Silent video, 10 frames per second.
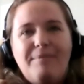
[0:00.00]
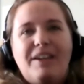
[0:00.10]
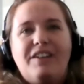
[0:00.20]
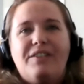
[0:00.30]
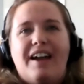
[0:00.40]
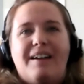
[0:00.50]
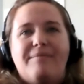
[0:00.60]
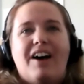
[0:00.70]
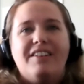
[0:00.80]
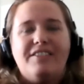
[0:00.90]
You
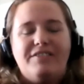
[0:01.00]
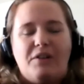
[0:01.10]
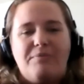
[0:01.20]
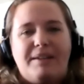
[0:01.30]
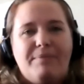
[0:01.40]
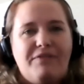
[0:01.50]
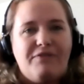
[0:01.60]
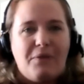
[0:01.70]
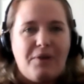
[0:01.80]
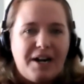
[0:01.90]
also told me
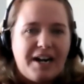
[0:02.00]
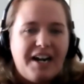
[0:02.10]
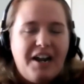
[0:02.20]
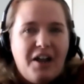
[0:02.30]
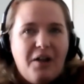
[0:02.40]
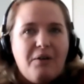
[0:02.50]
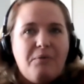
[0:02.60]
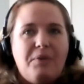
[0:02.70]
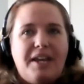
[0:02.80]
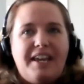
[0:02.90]
before
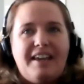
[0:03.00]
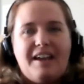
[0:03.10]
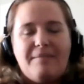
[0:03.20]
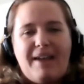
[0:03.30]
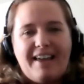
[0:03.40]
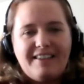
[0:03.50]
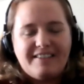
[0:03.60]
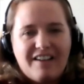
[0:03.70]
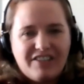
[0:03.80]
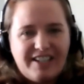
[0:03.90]
we had this
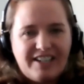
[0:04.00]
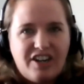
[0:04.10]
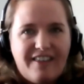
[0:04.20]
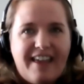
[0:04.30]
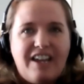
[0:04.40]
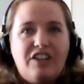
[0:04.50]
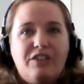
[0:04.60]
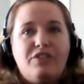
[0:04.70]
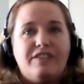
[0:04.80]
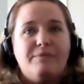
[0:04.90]
conversation that
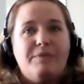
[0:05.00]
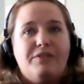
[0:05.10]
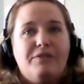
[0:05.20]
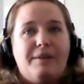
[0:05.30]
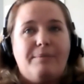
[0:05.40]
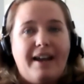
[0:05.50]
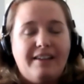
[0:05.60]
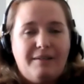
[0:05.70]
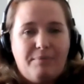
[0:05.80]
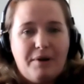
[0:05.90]
you just went through the
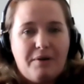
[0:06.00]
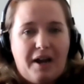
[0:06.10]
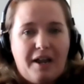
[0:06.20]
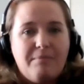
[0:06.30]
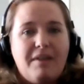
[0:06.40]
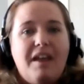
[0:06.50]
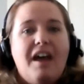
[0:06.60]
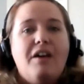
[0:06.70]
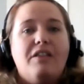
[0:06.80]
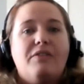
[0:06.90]
pilot program
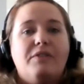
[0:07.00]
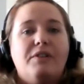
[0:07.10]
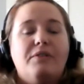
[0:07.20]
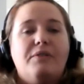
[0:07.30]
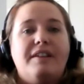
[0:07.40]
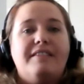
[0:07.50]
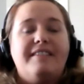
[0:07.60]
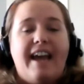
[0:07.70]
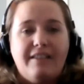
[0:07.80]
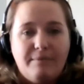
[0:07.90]
through
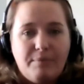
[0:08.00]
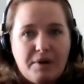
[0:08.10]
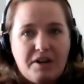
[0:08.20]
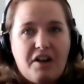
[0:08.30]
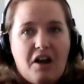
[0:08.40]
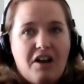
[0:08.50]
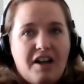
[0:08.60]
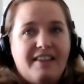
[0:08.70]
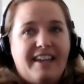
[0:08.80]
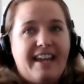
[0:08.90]
Talent Board
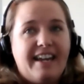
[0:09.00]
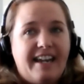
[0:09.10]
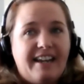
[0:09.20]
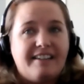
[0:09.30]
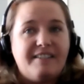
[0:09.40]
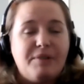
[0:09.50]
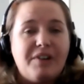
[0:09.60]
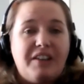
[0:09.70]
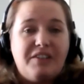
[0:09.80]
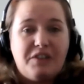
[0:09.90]
on the candidate
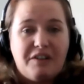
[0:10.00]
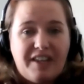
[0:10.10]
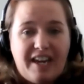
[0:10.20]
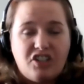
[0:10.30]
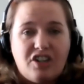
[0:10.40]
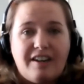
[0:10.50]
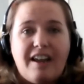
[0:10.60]
experience certification.